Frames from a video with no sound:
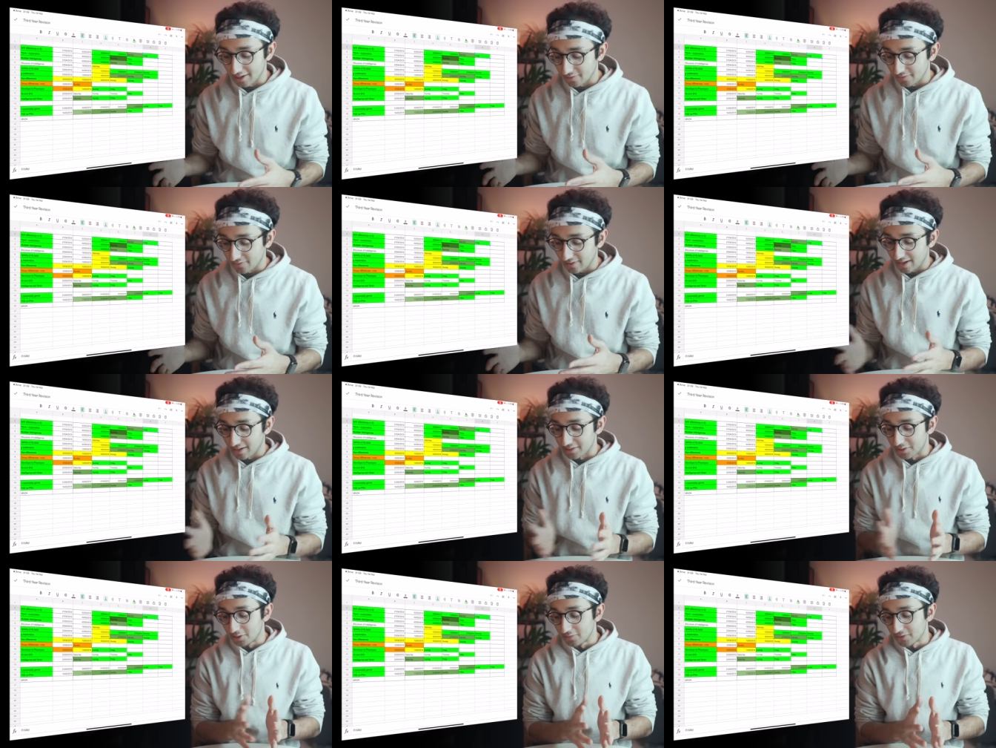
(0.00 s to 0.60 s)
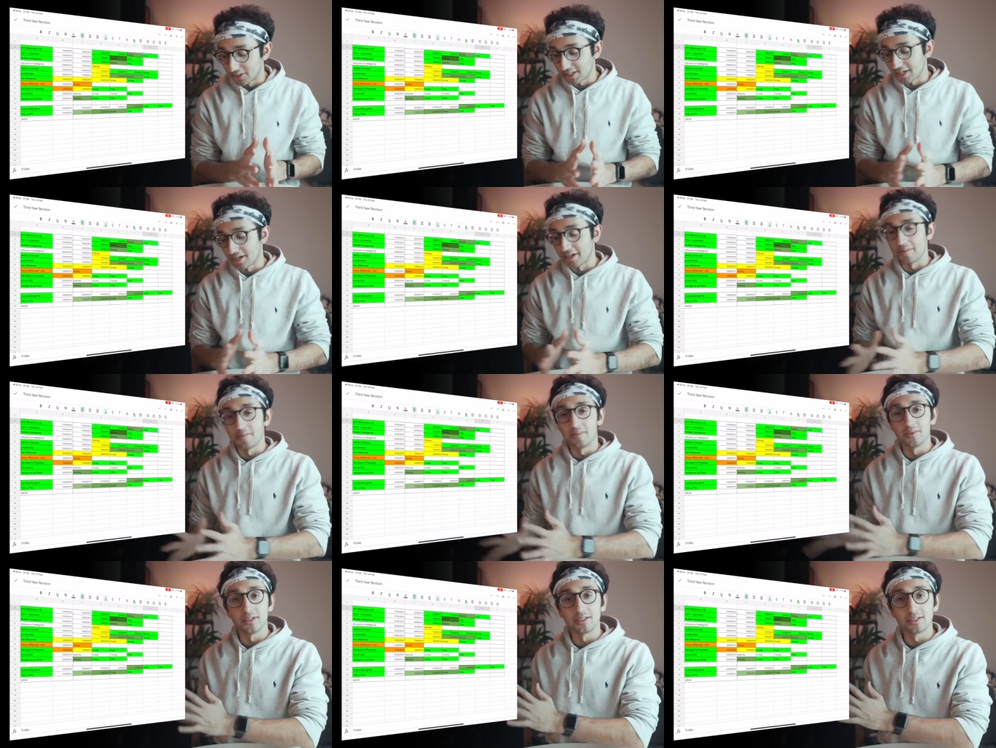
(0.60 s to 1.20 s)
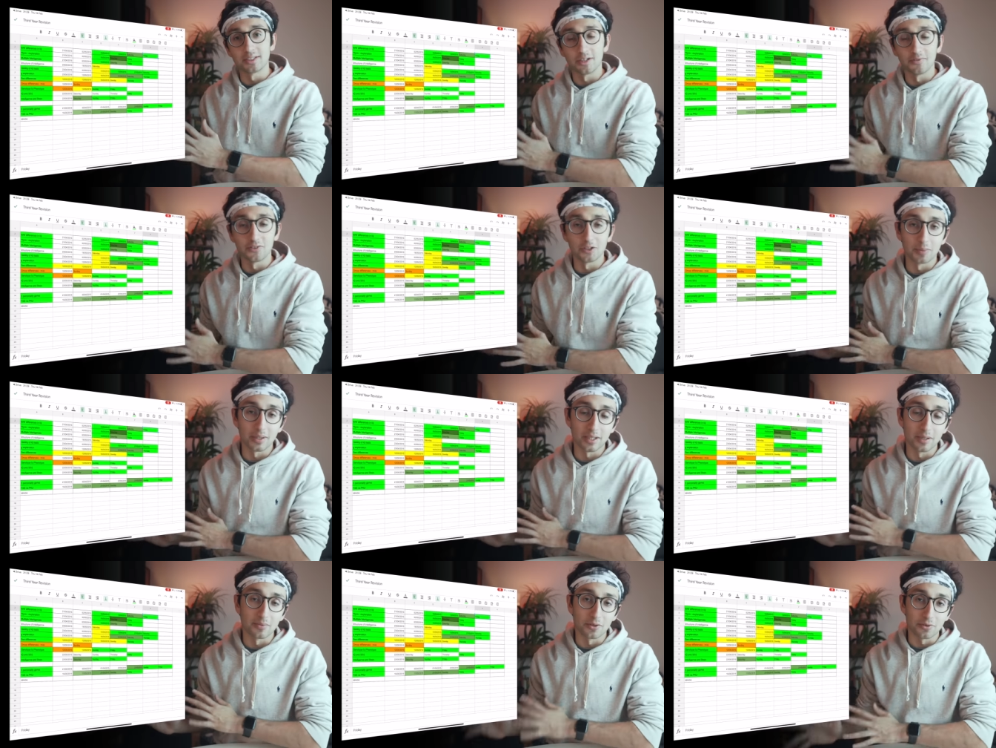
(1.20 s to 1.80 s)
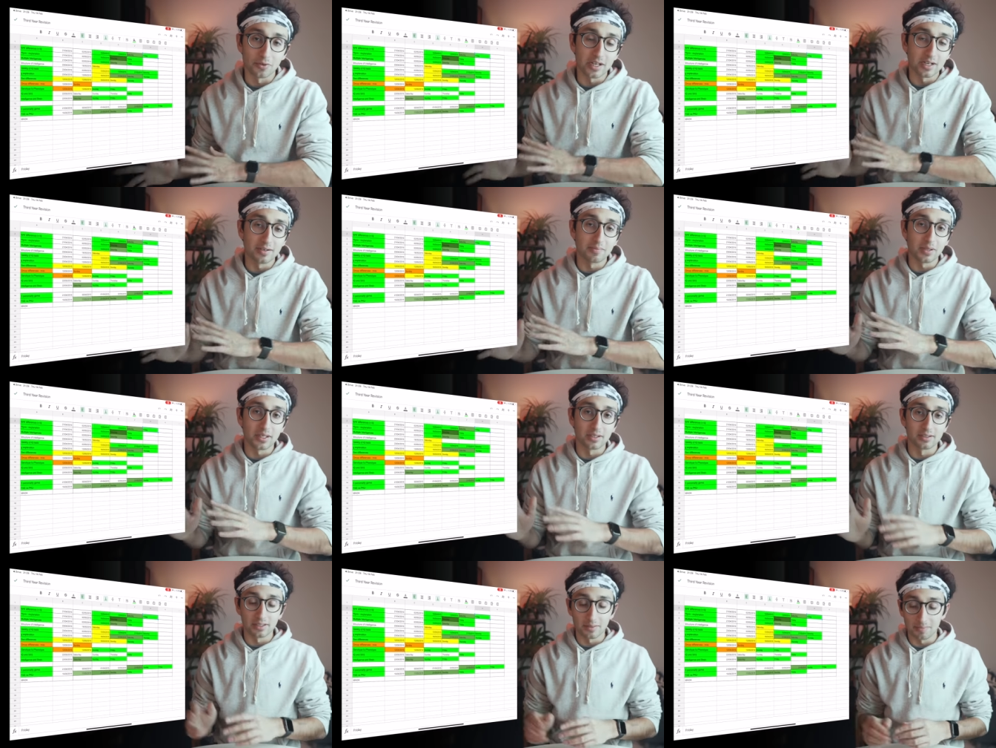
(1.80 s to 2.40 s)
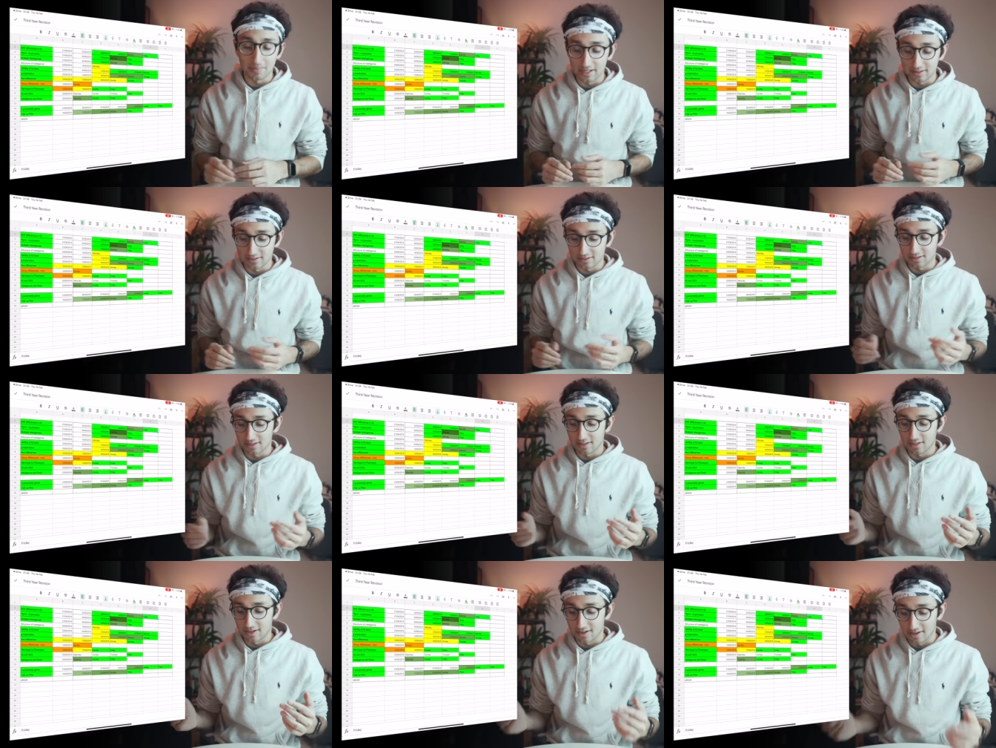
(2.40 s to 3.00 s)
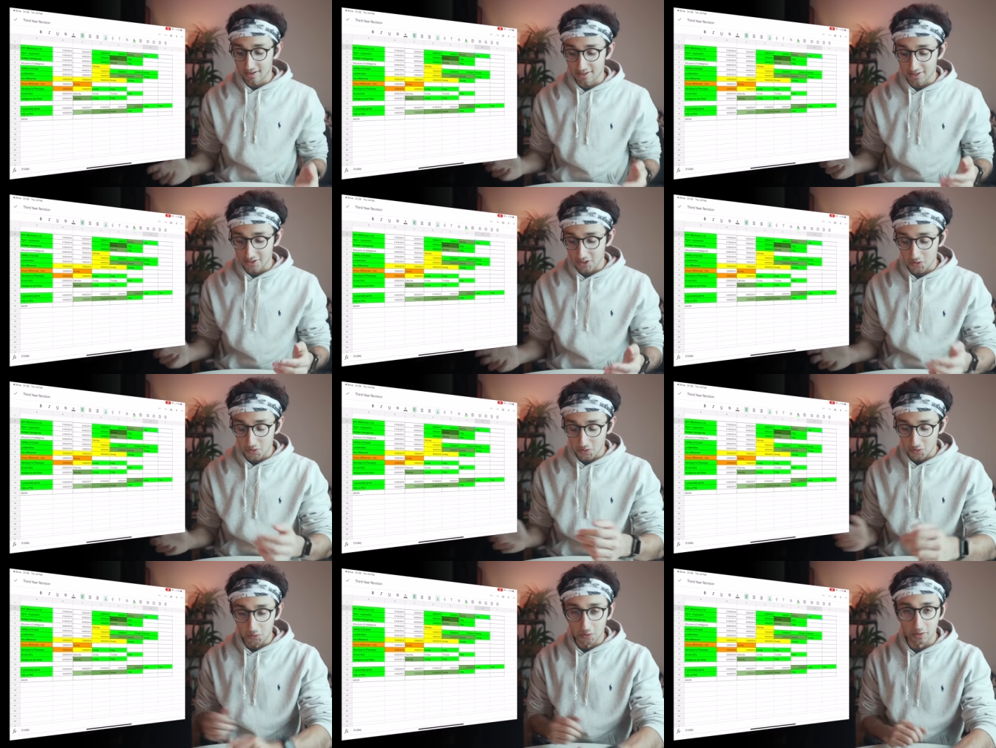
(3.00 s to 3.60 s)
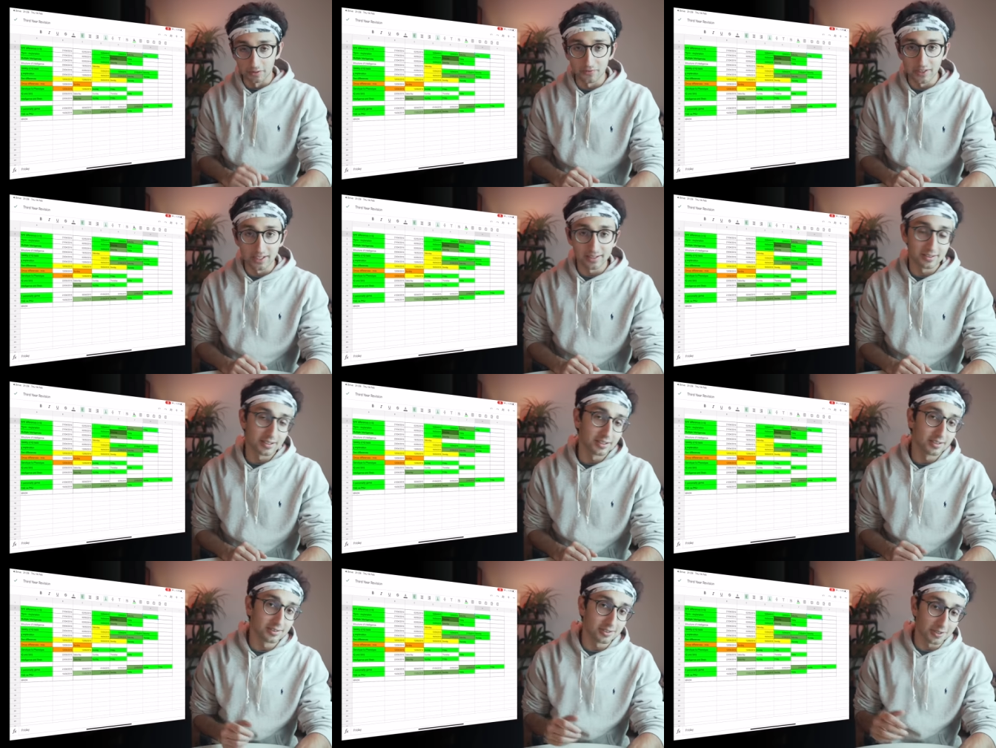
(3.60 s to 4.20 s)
stuff. And over time, the stuff has become green because it means I know all of it.